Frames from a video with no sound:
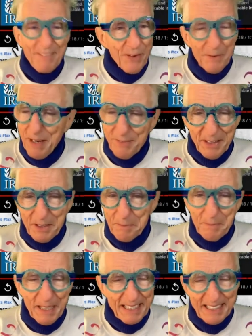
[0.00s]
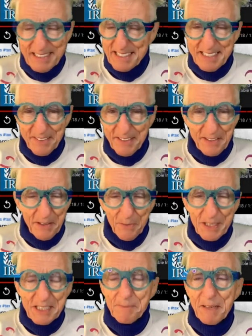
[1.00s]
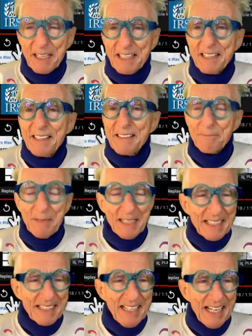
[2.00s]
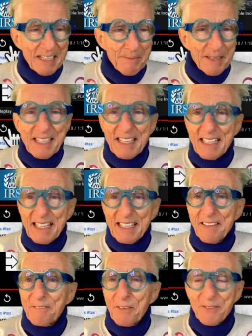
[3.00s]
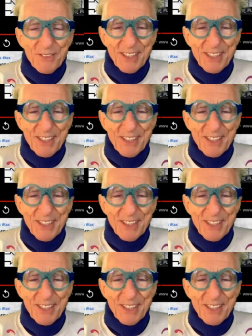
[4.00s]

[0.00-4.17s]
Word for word: if you have a little money, it's silly. You're going to waste money paying a taxpayer. You get that done for